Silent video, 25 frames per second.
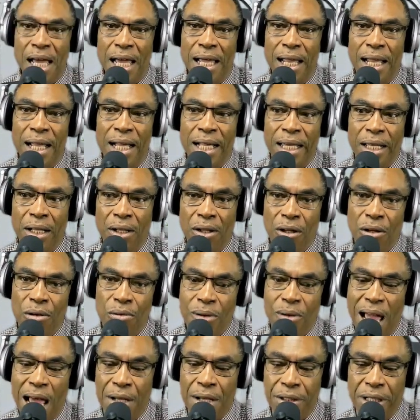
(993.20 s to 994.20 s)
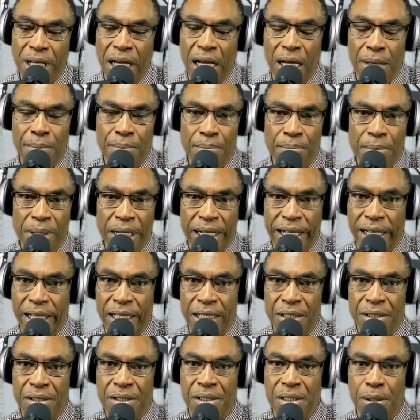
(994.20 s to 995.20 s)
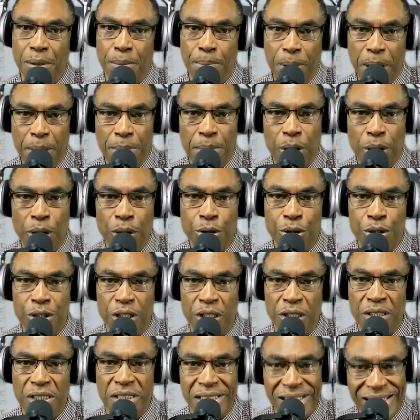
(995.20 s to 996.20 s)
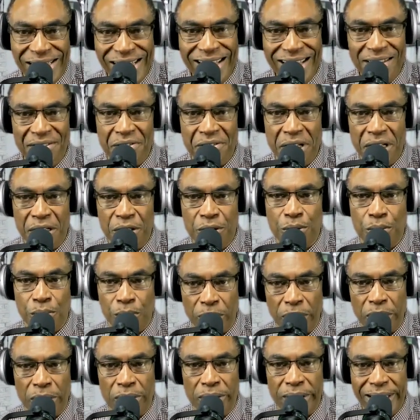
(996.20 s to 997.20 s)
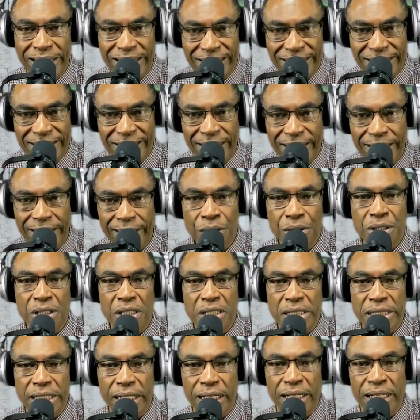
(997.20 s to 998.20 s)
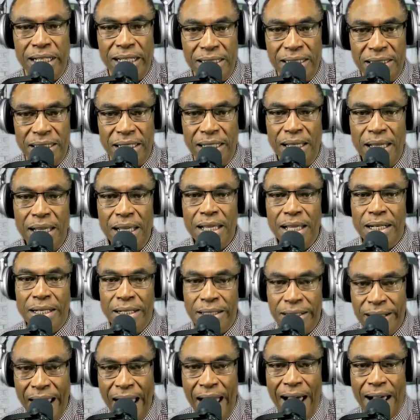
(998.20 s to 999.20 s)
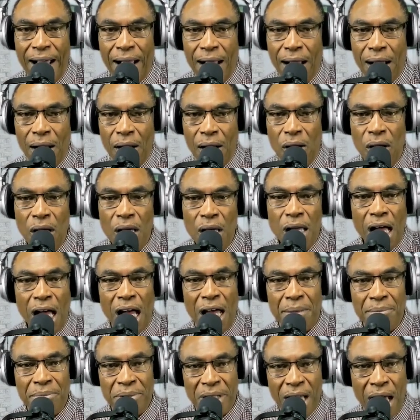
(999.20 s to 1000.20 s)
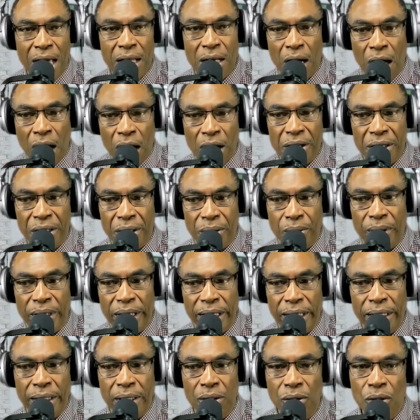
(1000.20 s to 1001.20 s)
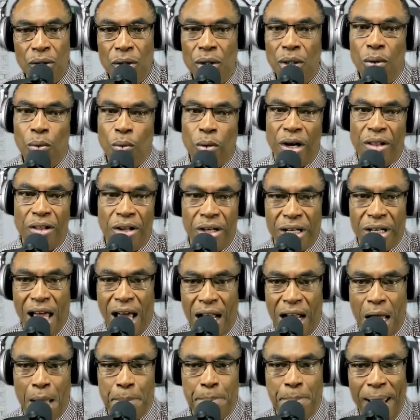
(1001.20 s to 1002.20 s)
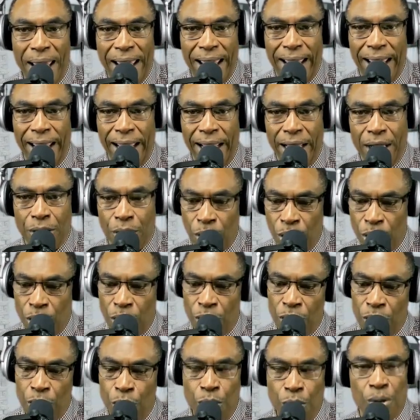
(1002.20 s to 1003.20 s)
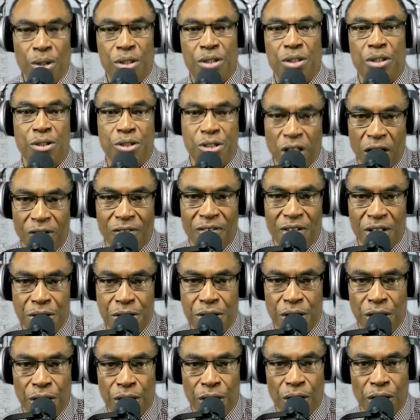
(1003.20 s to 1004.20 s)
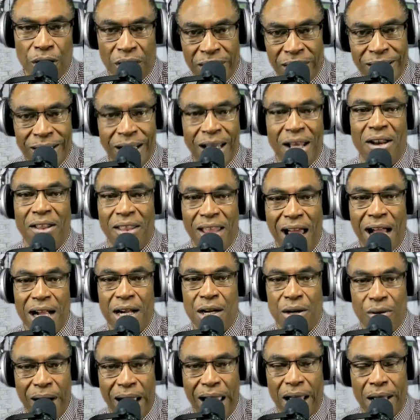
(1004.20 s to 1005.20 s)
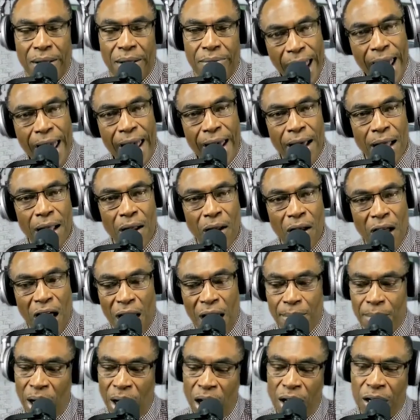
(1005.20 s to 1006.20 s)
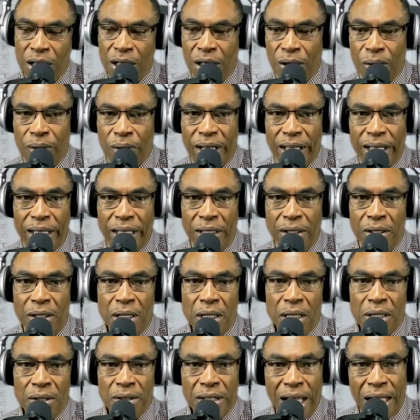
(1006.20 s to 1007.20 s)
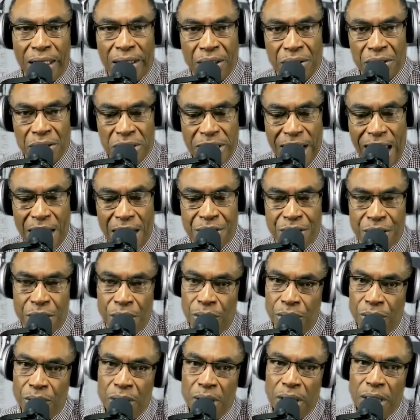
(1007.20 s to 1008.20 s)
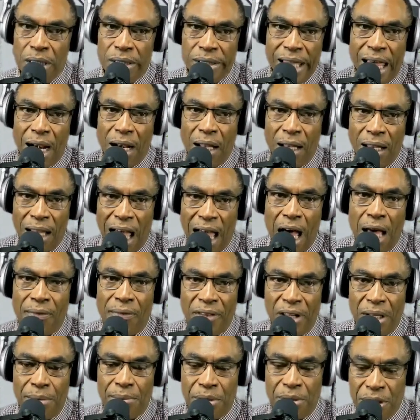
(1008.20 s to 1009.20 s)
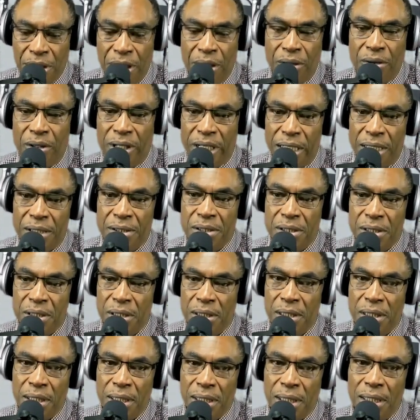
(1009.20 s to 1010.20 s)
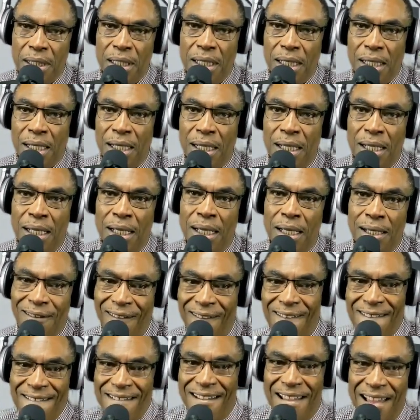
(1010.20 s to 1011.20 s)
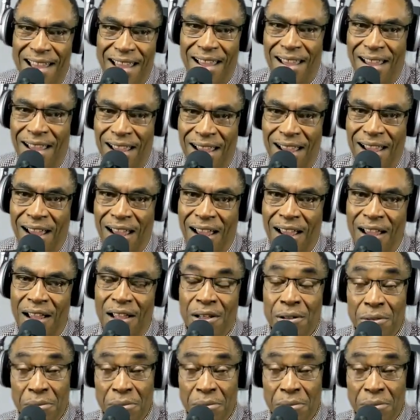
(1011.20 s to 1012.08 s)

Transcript: Uh, I get a little round up because people should see this real easy. You should see it easy. Now I'm not arguing whether or not I paid or who was the servicer or none of that crap. Now I'm arguing that their statute that allowed them to do this. Uh, uh,